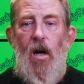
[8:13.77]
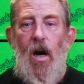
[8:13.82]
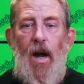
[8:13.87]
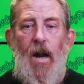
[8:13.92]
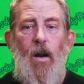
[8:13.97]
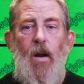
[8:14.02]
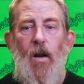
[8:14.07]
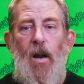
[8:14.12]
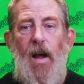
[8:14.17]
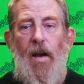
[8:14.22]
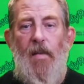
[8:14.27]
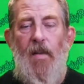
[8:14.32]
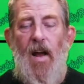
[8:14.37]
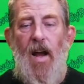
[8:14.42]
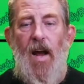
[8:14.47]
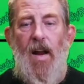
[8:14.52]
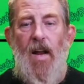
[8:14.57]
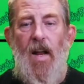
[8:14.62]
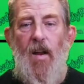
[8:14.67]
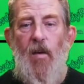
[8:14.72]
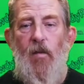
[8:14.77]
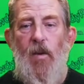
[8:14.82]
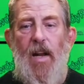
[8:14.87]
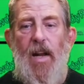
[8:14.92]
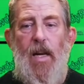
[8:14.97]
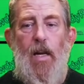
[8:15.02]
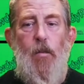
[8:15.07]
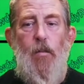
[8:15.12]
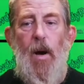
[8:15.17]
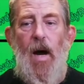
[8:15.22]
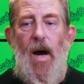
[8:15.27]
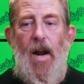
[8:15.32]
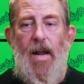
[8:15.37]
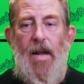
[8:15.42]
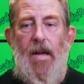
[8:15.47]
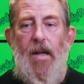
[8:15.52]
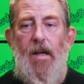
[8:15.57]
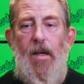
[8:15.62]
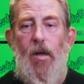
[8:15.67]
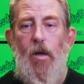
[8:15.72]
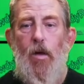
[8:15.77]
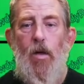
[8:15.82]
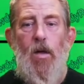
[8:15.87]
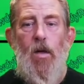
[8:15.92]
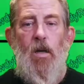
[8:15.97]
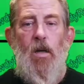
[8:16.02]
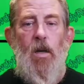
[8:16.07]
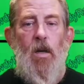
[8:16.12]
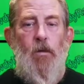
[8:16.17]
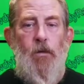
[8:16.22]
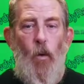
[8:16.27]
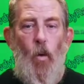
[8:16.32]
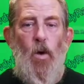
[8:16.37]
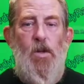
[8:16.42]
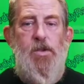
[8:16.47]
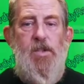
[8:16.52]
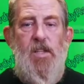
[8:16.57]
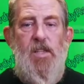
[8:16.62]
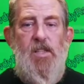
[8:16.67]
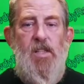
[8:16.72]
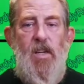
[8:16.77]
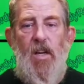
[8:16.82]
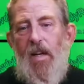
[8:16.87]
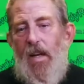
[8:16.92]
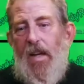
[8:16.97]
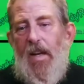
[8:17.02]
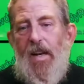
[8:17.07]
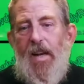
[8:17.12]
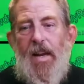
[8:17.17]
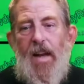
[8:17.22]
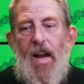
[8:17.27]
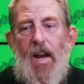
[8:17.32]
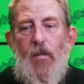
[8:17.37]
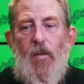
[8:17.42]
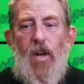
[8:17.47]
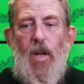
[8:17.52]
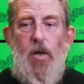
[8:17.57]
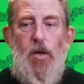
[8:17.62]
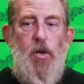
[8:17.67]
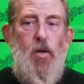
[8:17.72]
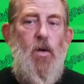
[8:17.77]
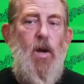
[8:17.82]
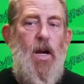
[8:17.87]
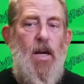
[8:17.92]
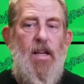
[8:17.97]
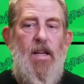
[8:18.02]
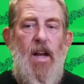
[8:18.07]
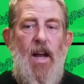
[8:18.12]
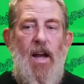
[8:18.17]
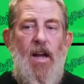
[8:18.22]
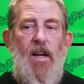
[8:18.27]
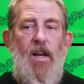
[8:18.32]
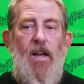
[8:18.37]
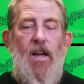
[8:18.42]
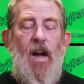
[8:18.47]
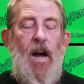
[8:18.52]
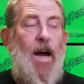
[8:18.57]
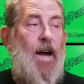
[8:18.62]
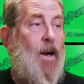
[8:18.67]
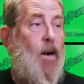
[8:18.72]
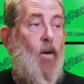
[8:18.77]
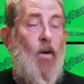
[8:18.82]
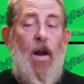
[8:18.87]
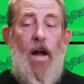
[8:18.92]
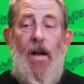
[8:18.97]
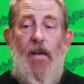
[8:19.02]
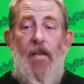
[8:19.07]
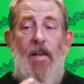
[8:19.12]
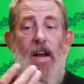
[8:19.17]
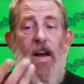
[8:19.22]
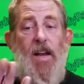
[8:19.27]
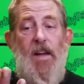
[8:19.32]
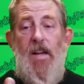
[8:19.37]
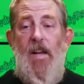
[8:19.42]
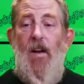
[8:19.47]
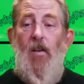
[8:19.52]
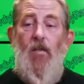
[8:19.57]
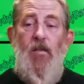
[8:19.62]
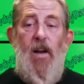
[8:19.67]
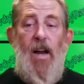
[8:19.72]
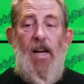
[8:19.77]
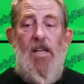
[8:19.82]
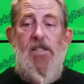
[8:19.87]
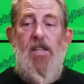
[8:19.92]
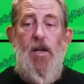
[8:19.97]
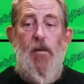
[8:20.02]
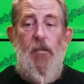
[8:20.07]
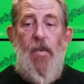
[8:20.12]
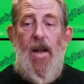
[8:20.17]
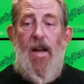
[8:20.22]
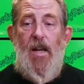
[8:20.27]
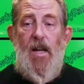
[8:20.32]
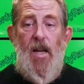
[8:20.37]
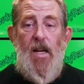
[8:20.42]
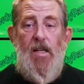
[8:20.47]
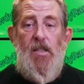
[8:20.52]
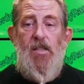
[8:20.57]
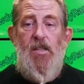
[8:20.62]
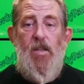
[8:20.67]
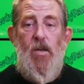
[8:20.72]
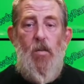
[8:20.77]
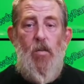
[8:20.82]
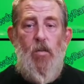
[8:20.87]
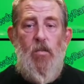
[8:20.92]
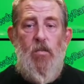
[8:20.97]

I don't like the idea of anybody forcing any kind of an issue like that. I don't like the idea of vaccine mandates.